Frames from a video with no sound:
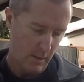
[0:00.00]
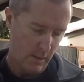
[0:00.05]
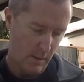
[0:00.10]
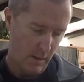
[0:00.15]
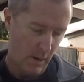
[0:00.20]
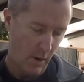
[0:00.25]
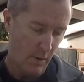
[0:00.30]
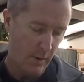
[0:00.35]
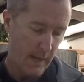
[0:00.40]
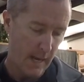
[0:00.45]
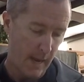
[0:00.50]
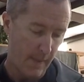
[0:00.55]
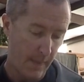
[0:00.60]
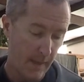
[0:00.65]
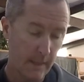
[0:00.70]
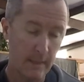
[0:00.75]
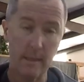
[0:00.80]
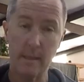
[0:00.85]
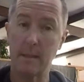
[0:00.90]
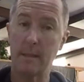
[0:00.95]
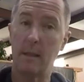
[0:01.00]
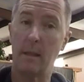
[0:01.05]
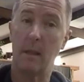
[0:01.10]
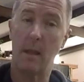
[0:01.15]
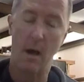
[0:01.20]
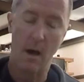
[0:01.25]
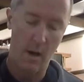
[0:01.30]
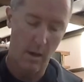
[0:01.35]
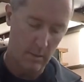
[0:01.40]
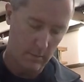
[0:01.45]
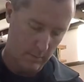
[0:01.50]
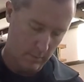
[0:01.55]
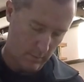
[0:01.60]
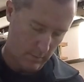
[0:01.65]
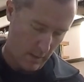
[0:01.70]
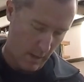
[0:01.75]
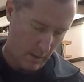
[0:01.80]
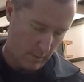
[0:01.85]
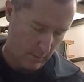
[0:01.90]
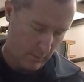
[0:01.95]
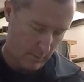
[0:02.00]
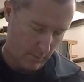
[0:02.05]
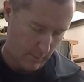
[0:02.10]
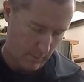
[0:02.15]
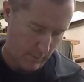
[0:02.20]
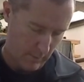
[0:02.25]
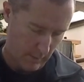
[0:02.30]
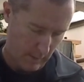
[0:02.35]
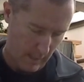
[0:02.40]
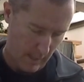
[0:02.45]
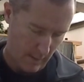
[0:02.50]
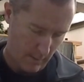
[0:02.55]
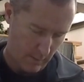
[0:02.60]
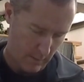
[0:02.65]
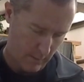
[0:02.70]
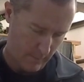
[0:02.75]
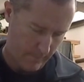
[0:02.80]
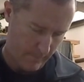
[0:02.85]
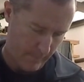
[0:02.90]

Okay, this is a longer letter.